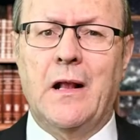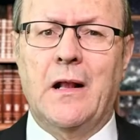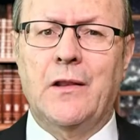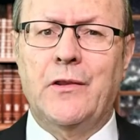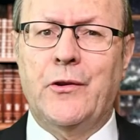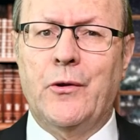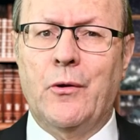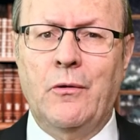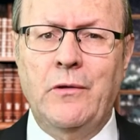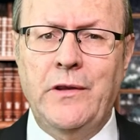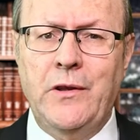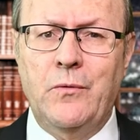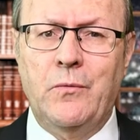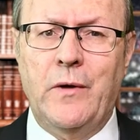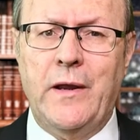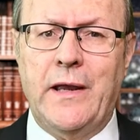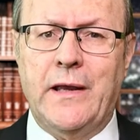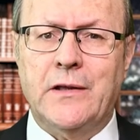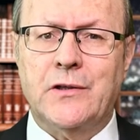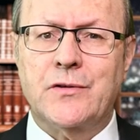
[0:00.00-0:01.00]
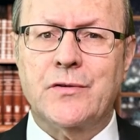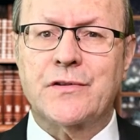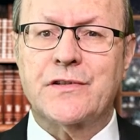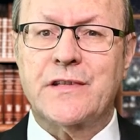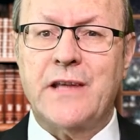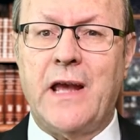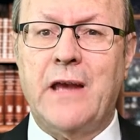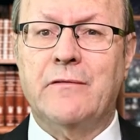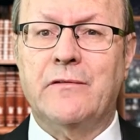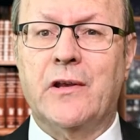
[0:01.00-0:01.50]
The only way to
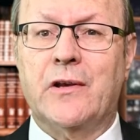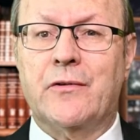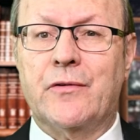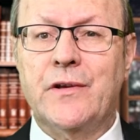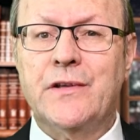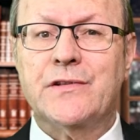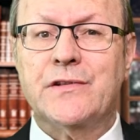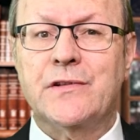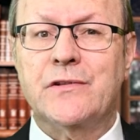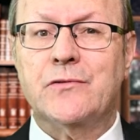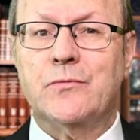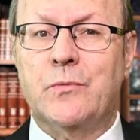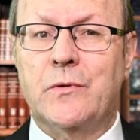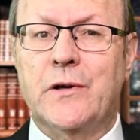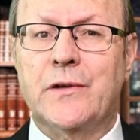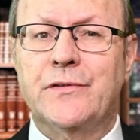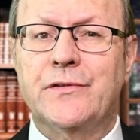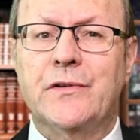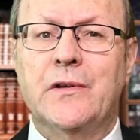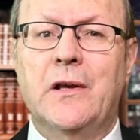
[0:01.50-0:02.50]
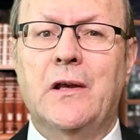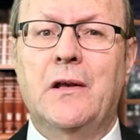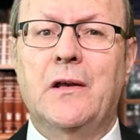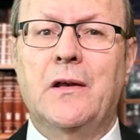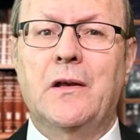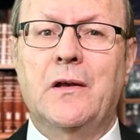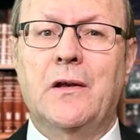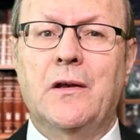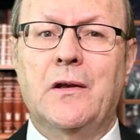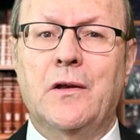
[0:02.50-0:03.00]
save the Christians was
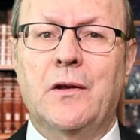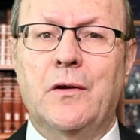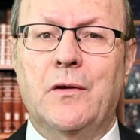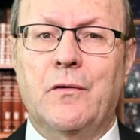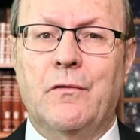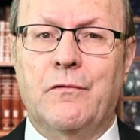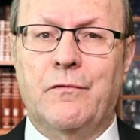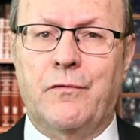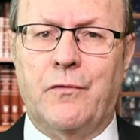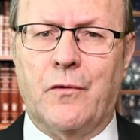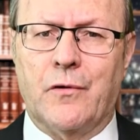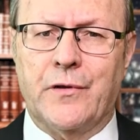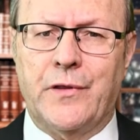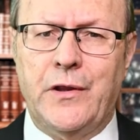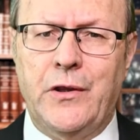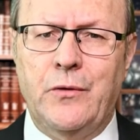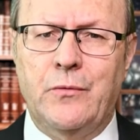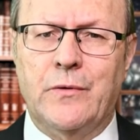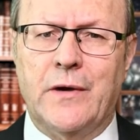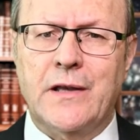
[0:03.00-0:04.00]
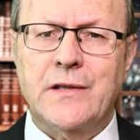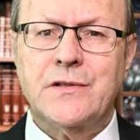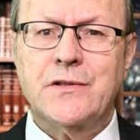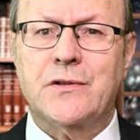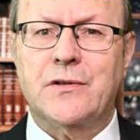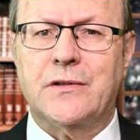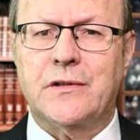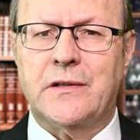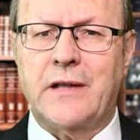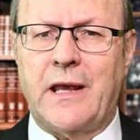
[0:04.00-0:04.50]
for the U.S.
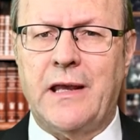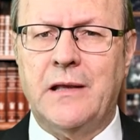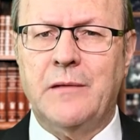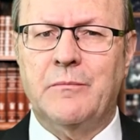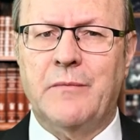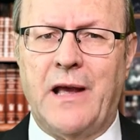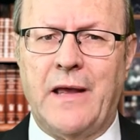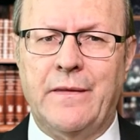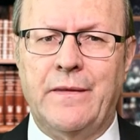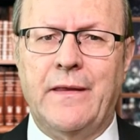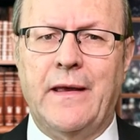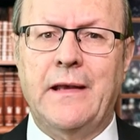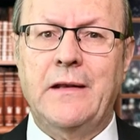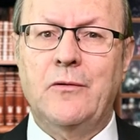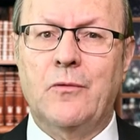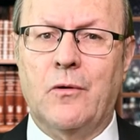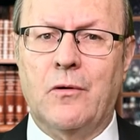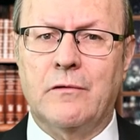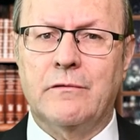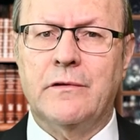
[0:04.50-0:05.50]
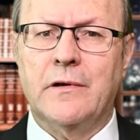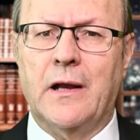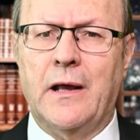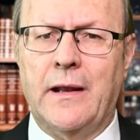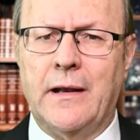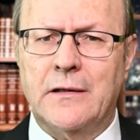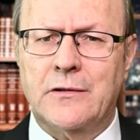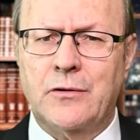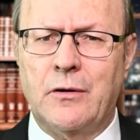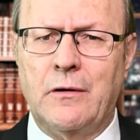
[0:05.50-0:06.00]
to take mandate over
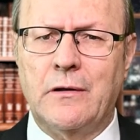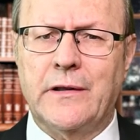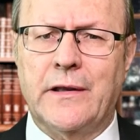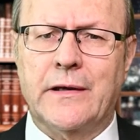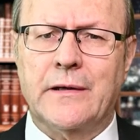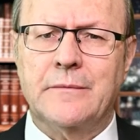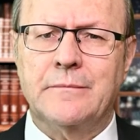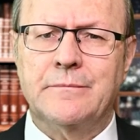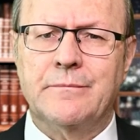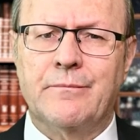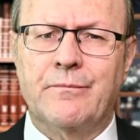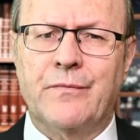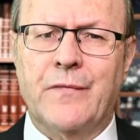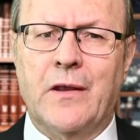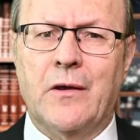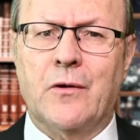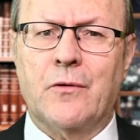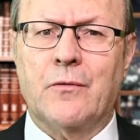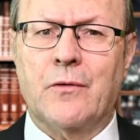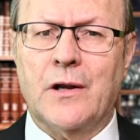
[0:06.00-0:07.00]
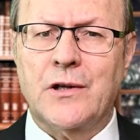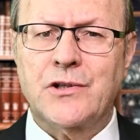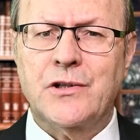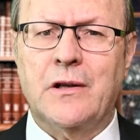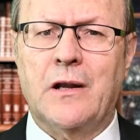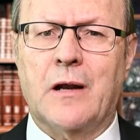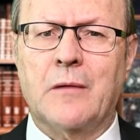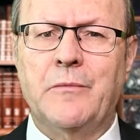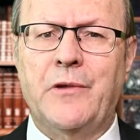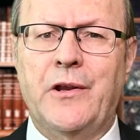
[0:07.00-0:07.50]
Anatolia, Russian
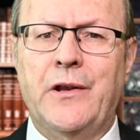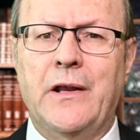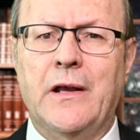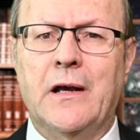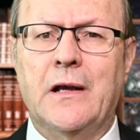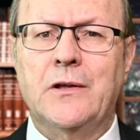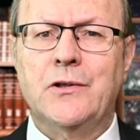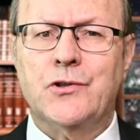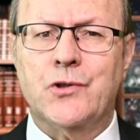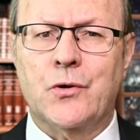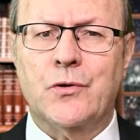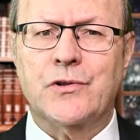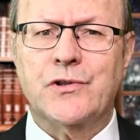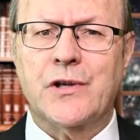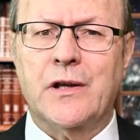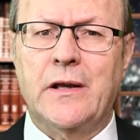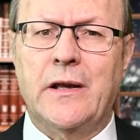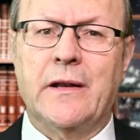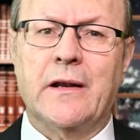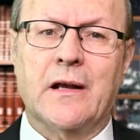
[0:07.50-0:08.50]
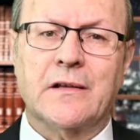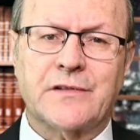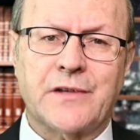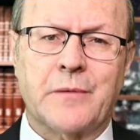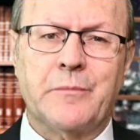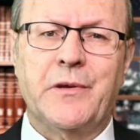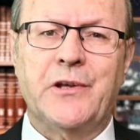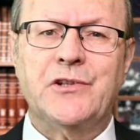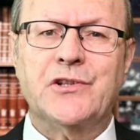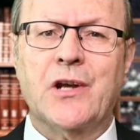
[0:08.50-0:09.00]
Armenia, Georgia, and
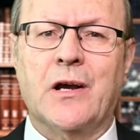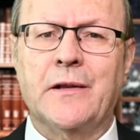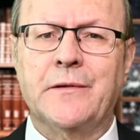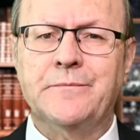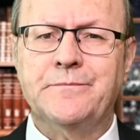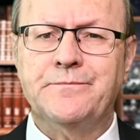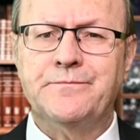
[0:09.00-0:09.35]
Azerbaijan.